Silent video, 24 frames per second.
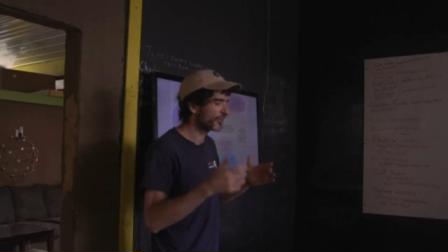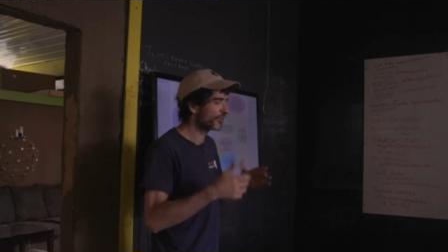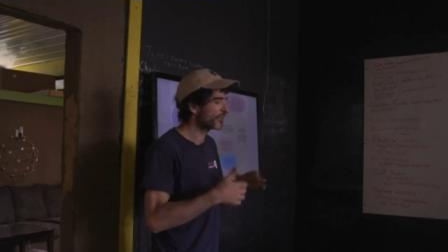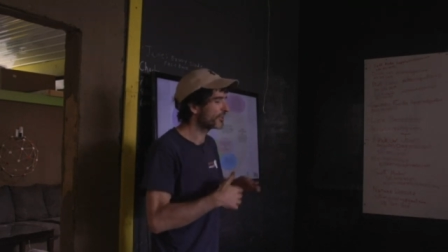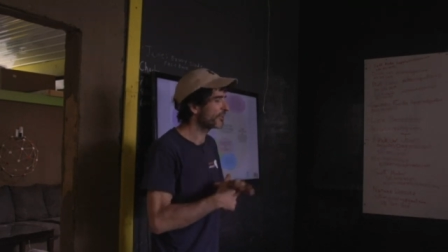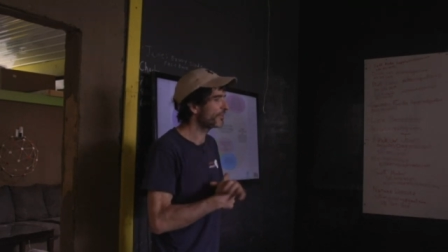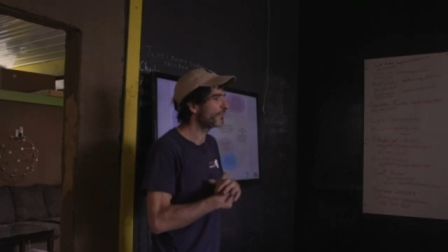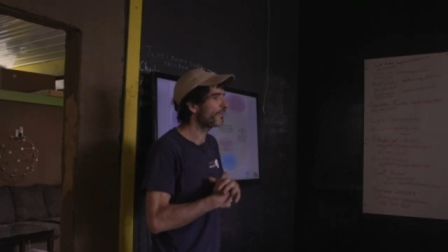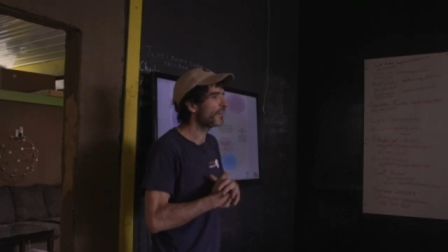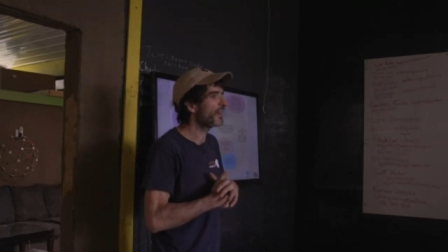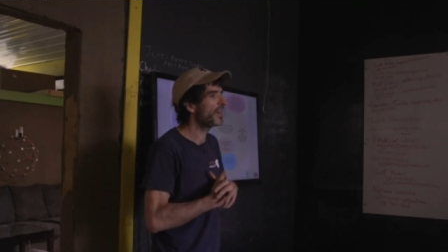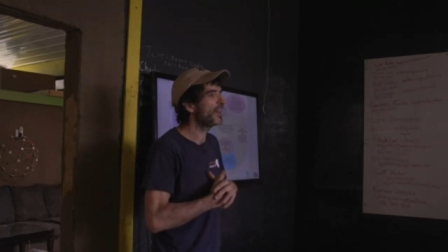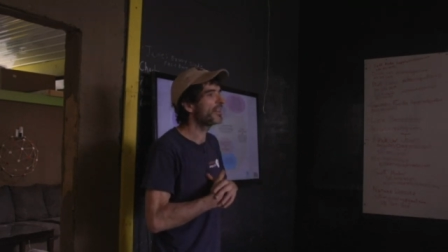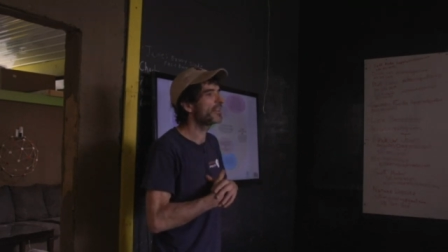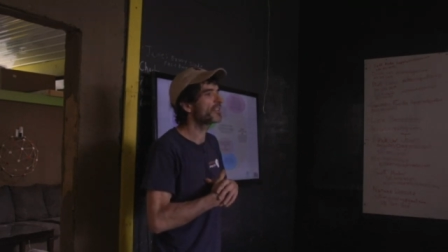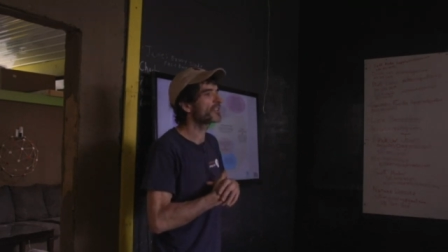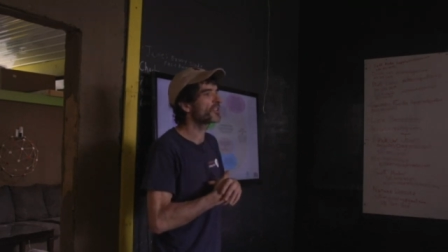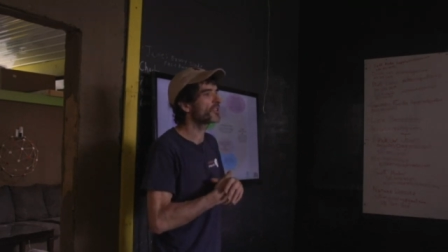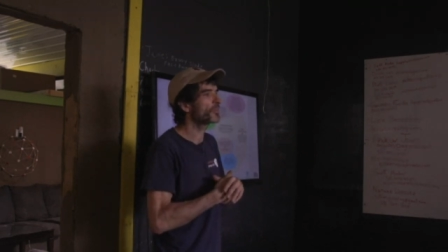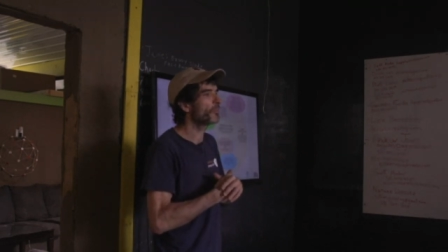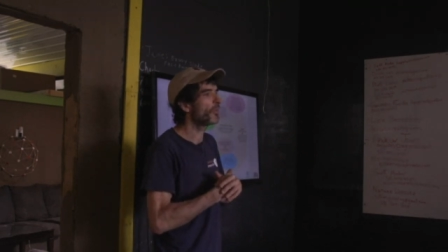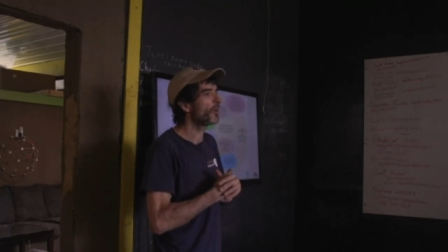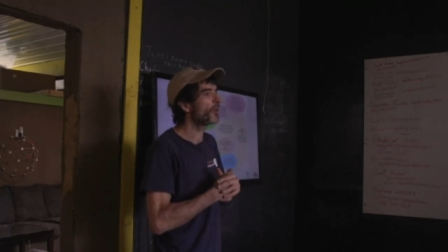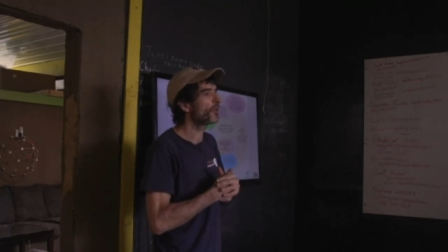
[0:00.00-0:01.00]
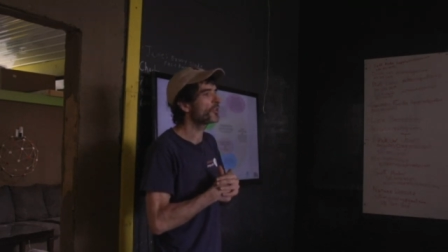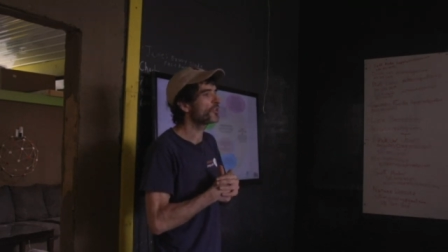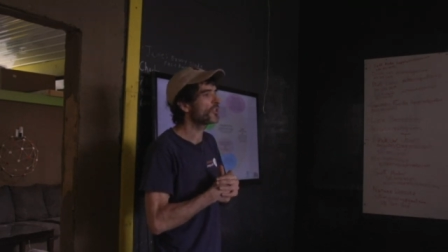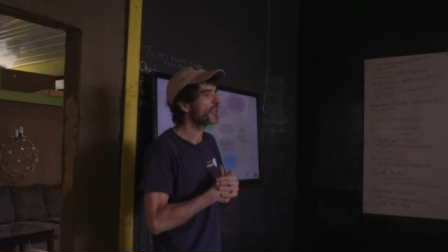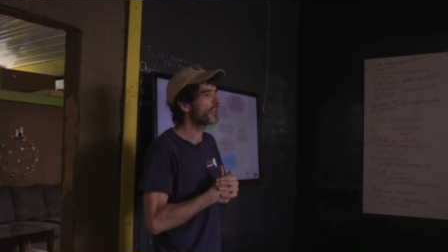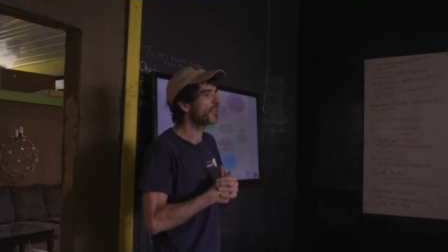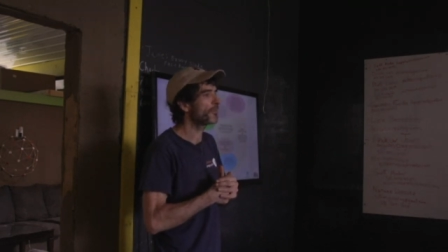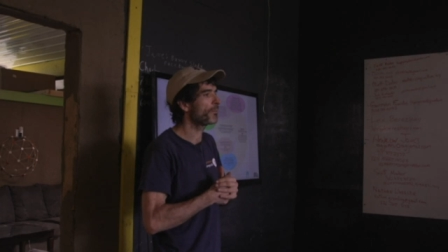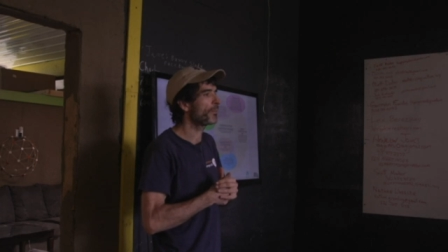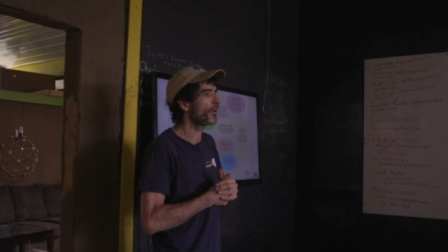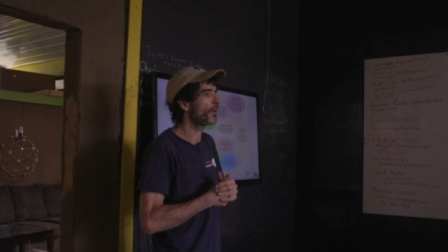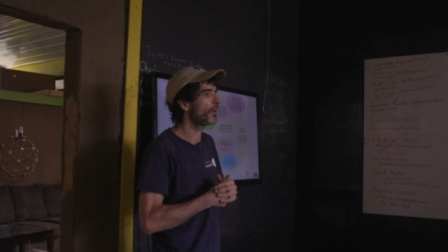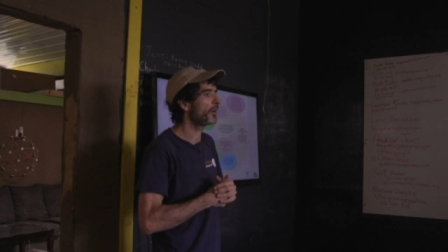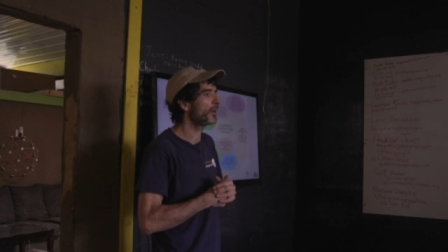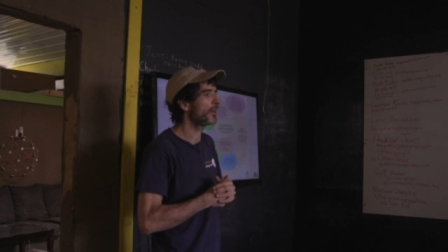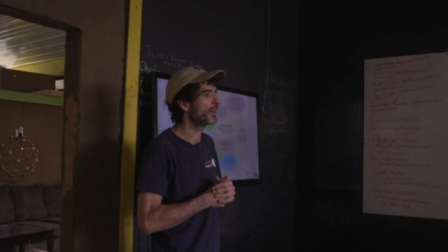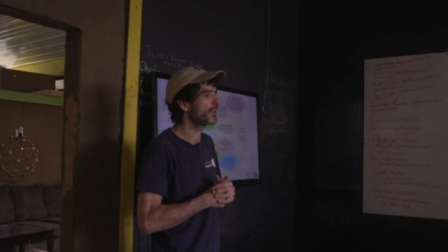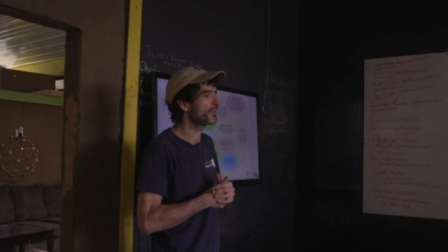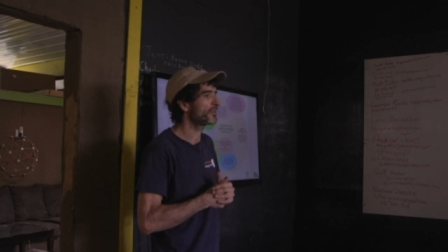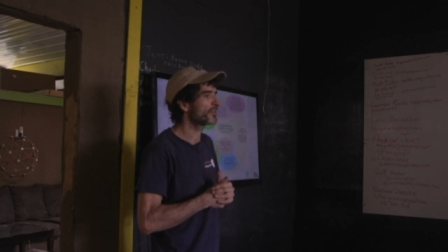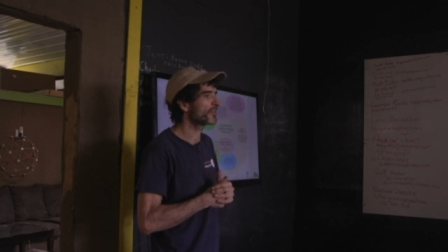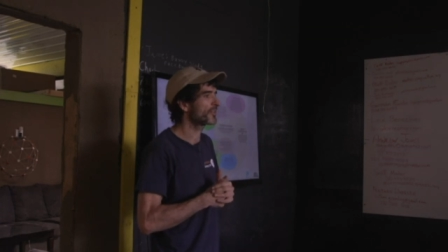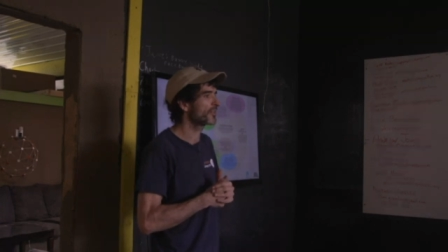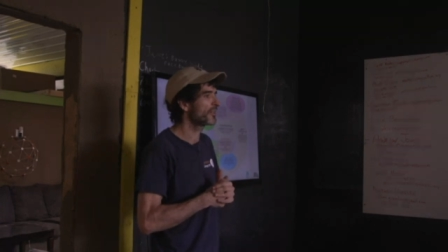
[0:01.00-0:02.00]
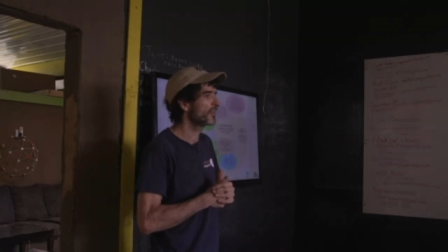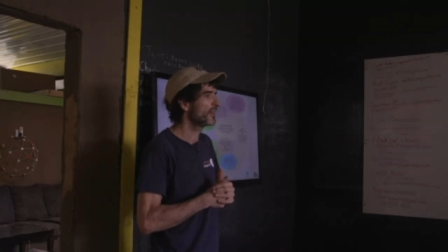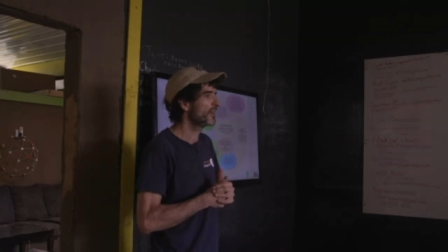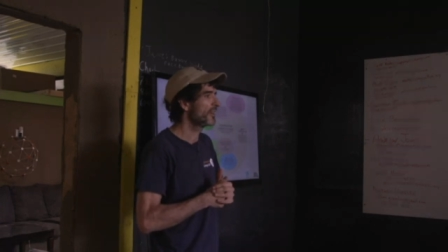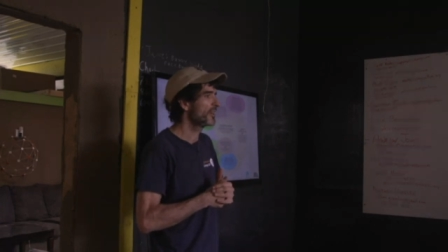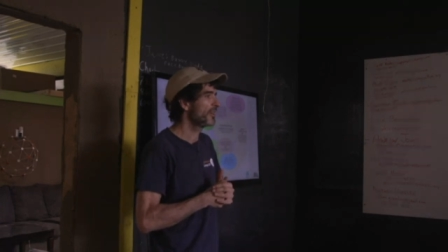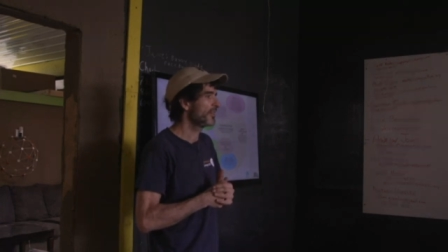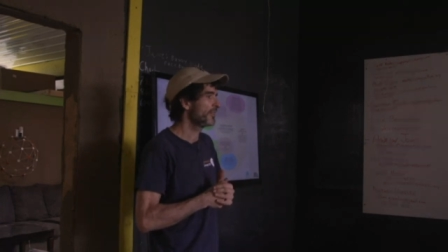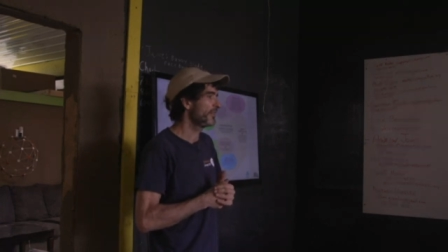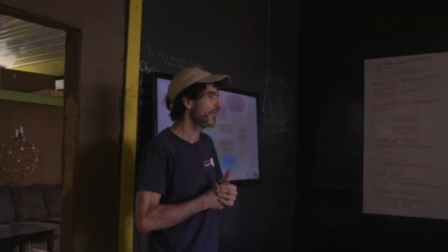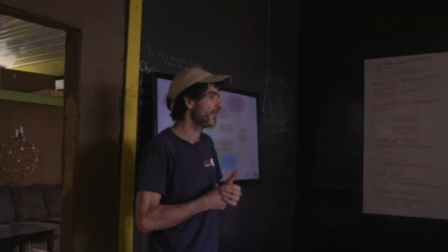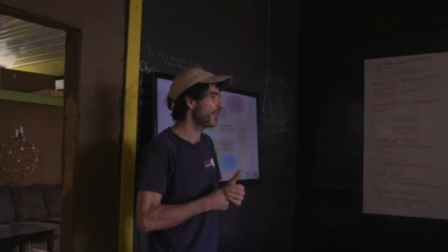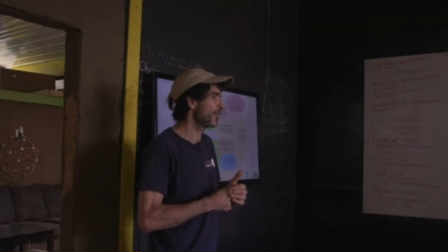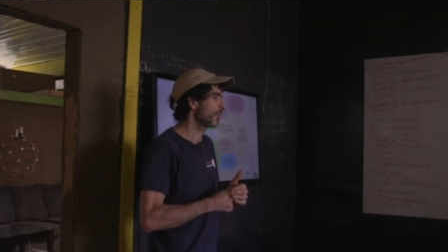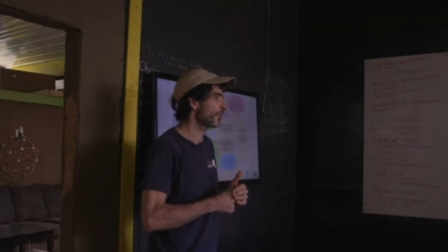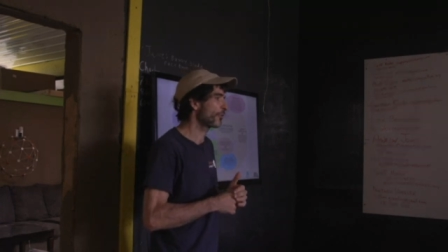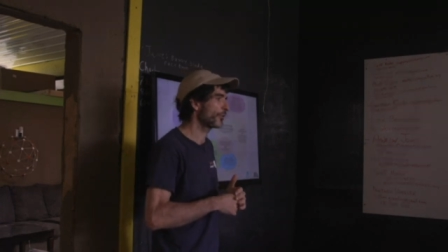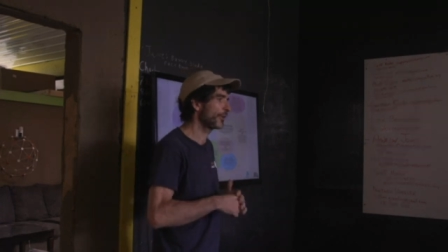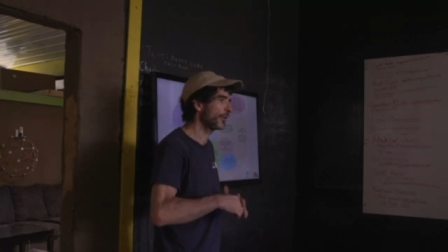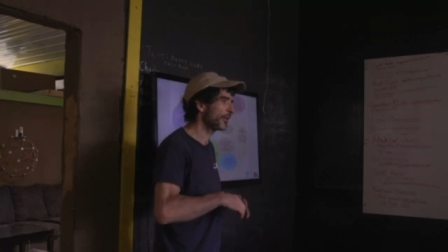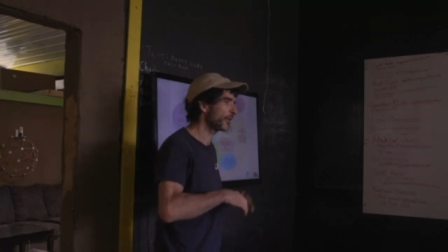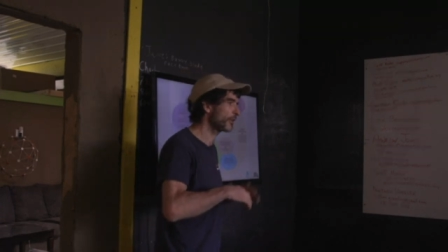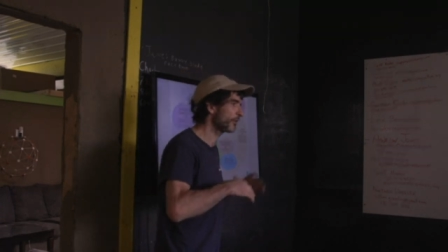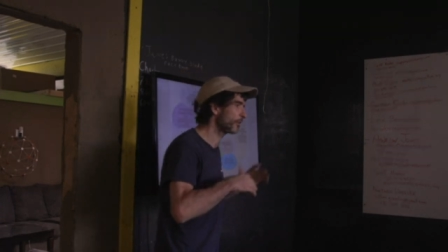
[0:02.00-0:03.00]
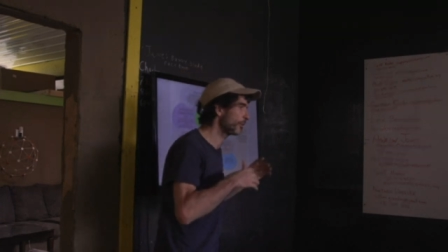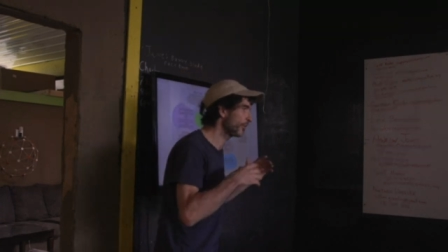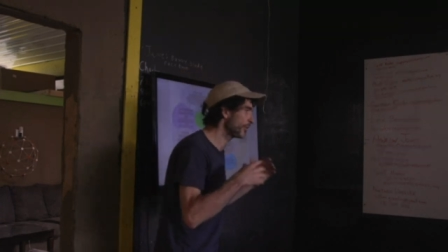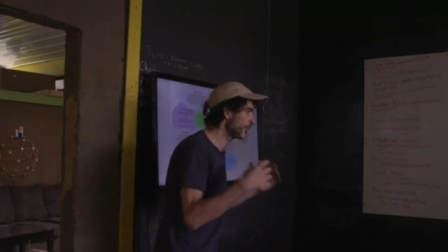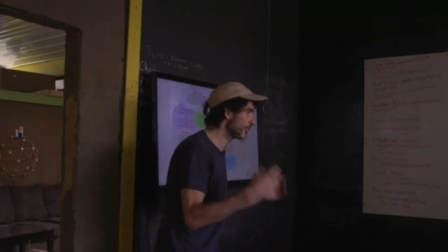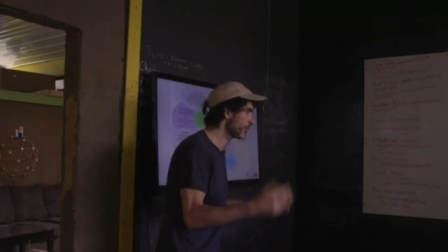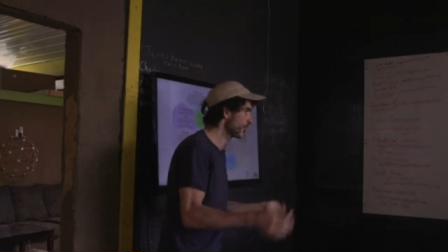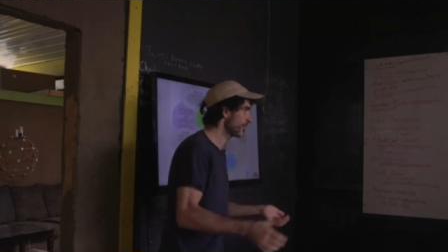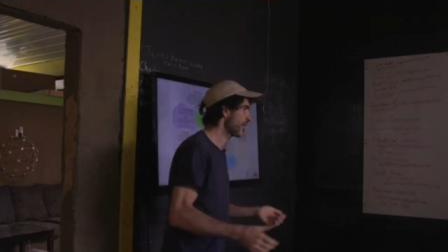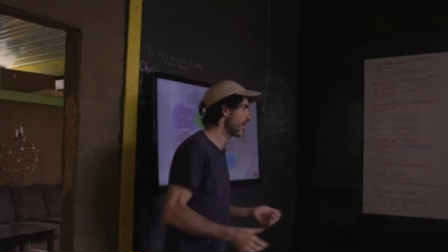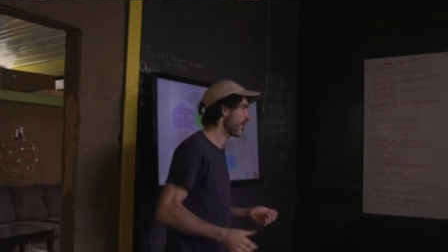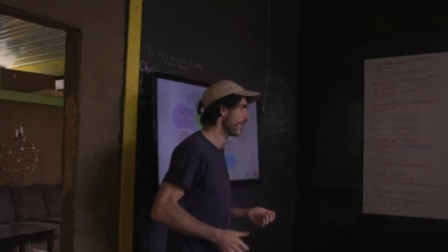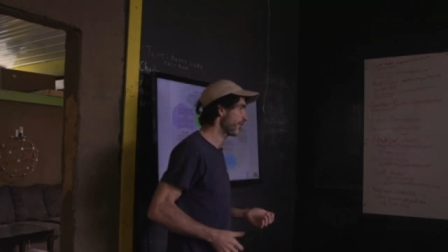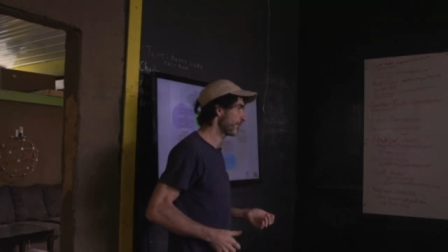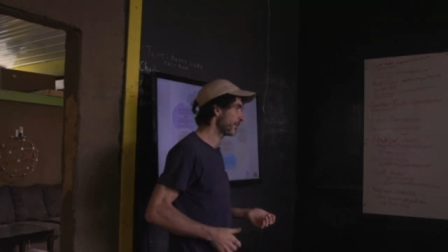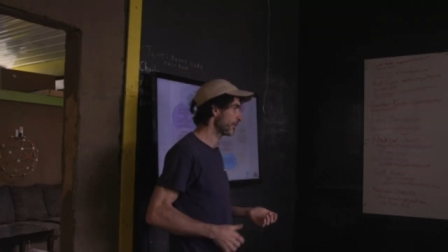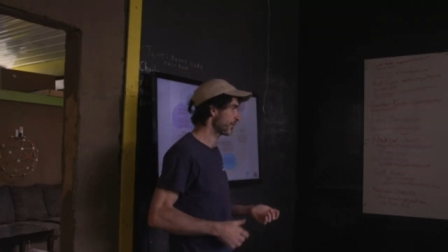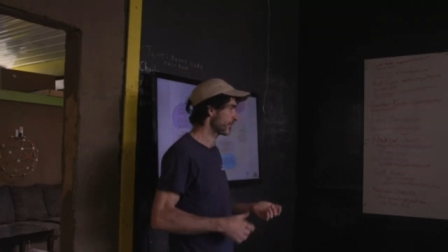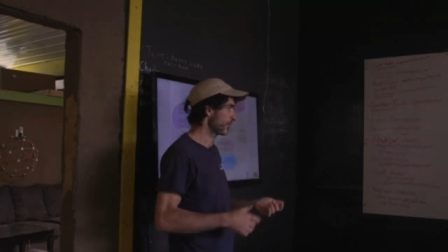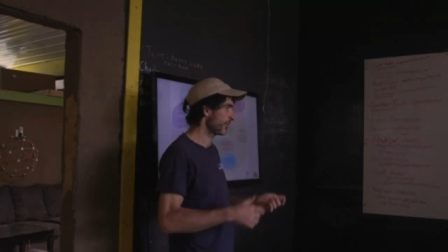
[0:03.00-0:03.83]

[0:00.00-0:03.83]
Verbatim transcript: just define a small set of parts that are critical, used everywhere.